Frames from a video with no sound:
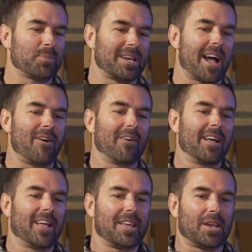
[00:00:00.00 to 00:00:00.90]
but now,
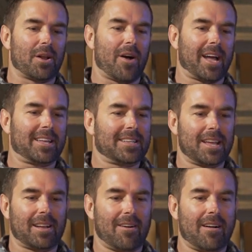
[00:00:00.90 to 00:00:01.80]
I can
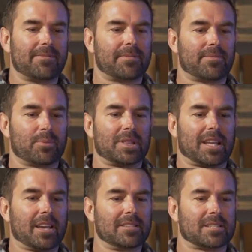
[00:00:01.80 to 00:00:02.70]
take off with the
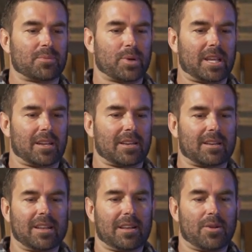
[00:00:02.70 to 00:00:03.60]
kids and we can
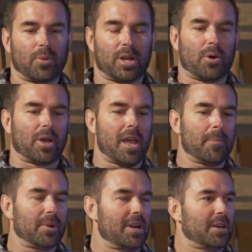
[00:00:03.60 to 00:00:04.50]
go
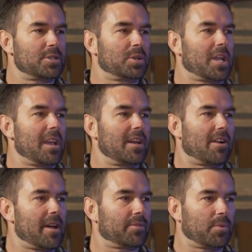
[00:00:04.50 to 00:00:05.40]
camping an extra day and I
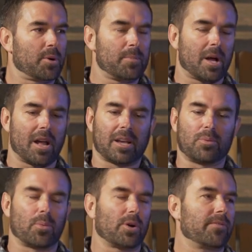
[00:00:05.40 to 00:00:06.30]
don't have to worry about it. I
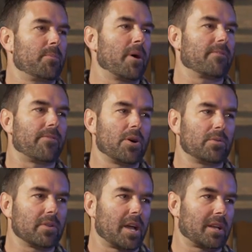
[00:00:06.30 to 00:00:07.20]
can work from my
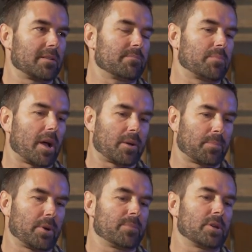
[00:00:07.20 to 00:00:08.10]
phone. I can
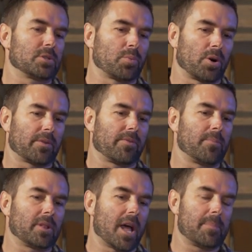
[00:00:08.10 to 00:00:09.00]
pretty much work from
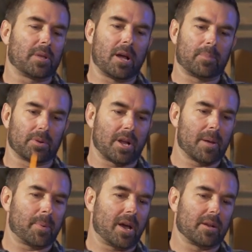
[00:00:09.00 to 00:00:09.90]
a laptop or an
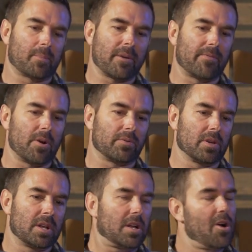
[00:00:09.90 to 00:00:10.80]
iPad and my phone
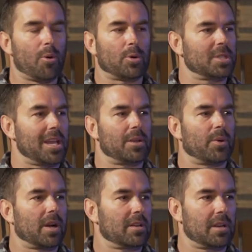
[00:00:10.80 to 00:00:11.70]
almost
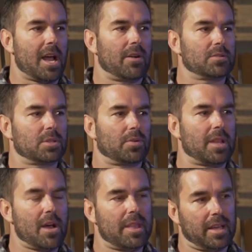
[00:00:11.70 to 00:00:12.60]
anywhere now. So
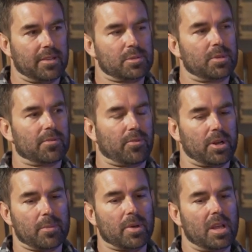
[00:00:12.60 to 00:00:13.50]
now that gives me the freedom.